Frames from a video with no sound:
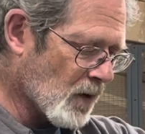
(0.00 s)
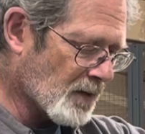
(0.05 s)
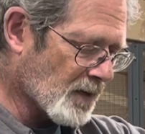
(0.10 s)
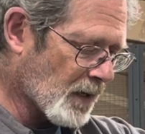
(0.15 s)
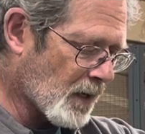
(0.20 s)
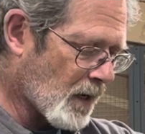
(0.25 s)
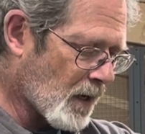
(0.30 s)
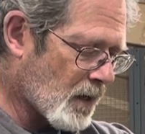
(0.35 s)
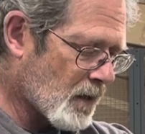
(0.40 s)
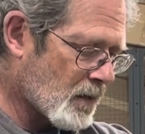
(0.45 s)
the
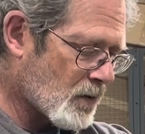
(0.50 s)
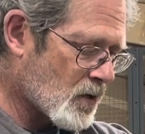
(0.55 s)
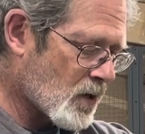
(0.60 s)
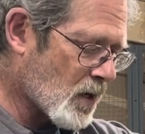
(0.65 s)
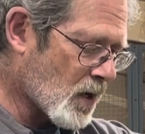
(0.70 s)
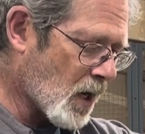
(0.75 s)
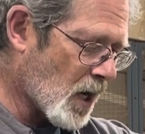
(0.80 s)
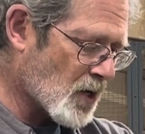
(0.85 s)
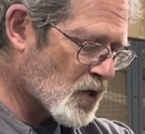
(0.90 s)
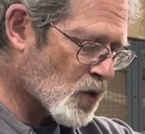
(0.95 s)

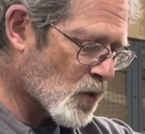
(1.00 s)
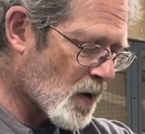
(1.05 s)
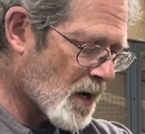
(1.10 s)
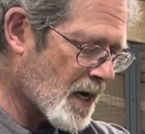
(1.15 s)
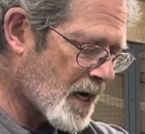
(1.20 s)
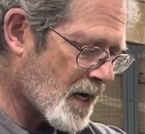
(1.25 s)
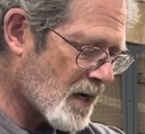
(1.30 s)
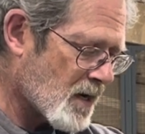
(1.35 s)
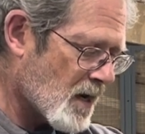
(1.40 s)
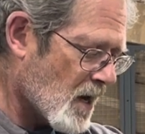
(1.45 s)
clutch
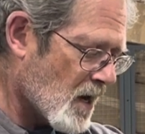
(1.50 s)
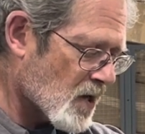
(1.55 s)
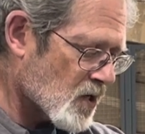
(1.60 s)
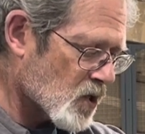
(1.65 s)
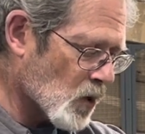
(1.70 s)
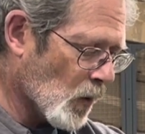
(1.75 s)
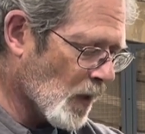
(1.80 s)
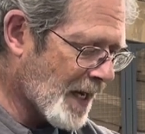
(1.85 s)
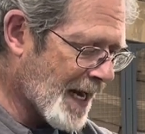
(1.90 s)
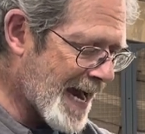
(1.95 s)
ring,
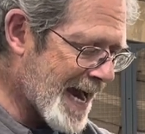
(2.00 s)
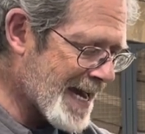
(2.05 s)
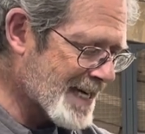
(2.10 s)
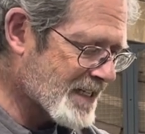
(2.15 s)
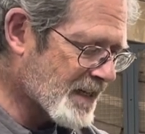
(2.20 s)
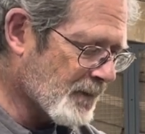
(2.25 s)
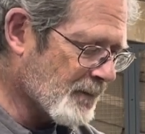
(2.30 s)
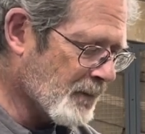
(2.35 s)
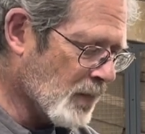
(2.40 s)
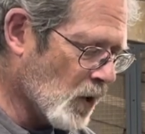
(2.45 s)
so it
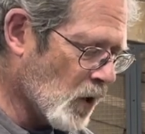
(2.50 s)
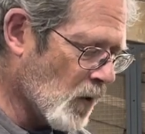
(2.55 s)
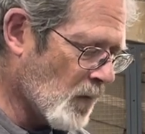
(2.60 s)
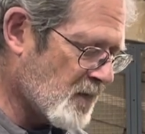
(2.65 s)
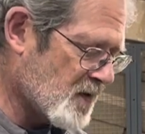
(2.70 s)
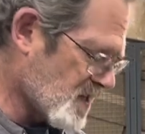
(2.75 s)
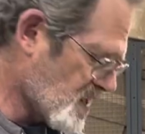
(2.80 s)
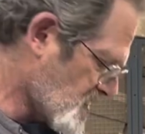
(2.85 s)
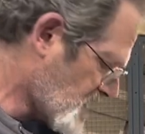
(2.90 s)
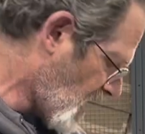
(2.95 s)
hasn't moved
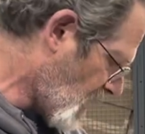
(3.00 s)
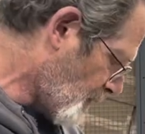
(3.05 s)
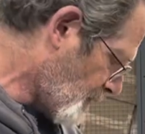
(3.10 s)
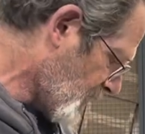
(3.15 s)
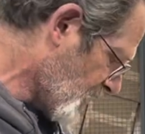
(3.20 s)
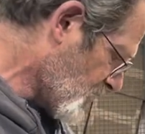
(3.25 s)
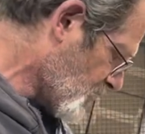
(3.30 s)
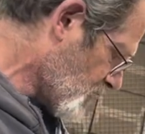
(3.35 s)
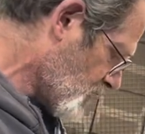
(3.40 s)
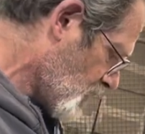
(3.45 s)
since I've
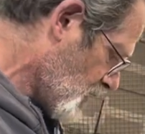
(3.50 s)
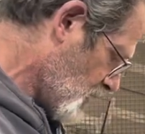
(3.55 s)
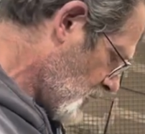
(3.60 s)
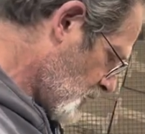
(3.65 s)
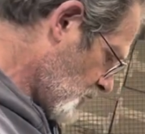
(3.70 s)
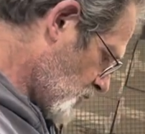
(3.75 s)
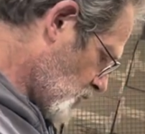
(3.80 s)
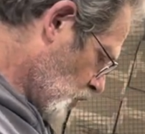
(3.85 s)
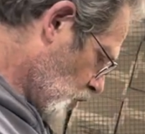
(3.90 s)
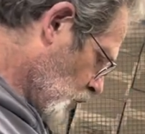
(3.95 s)
been
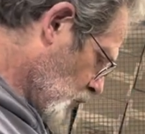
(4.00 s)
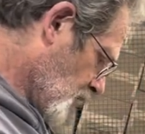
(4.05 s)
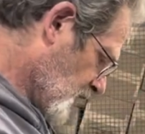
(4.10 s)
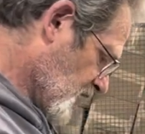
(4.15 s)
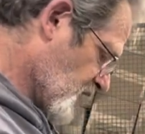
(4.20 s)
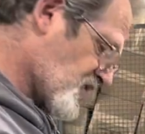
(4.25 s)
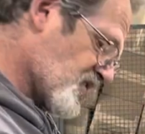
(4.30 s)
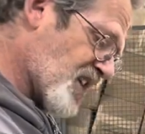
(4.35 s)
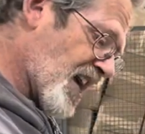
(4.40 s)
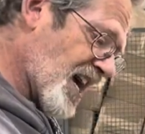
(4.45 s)
doing
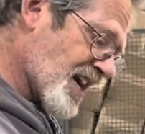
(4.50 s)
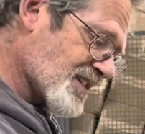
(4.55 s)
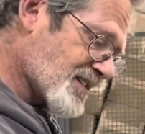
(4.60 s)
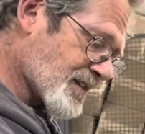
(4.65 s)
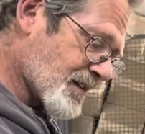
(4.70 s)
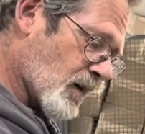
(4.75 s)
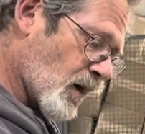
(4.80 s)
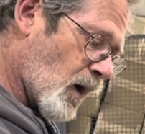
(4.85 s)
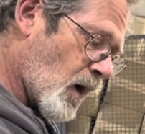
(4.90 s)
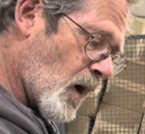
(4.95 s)
this test at
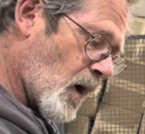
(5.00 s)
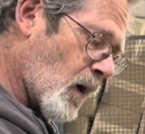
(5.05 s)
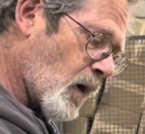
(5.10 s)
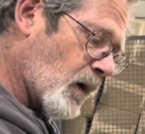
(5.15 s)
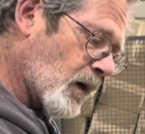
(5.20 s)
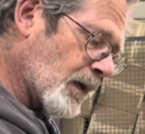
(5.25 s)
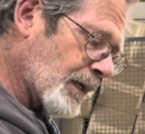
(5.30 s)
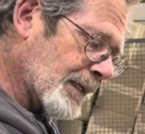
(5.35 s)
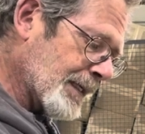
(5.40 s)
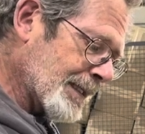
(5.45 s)

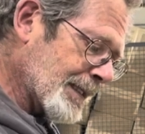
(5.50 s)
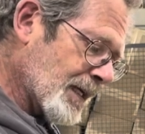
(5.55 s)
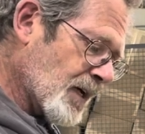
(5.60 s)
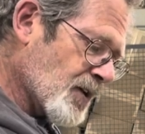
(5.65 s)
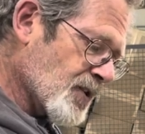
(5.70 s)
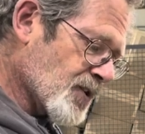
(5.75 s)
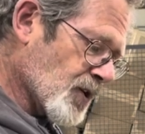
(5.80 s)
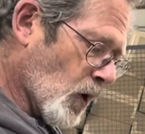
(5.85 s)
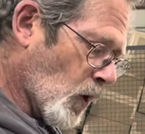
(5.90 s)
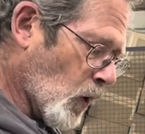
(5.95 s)
all.
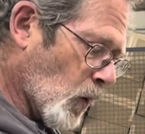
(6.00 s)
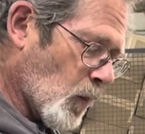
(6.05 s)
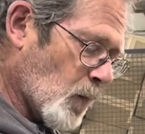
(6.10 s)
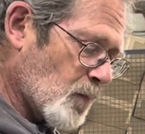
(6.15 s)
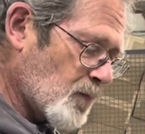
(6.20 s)
So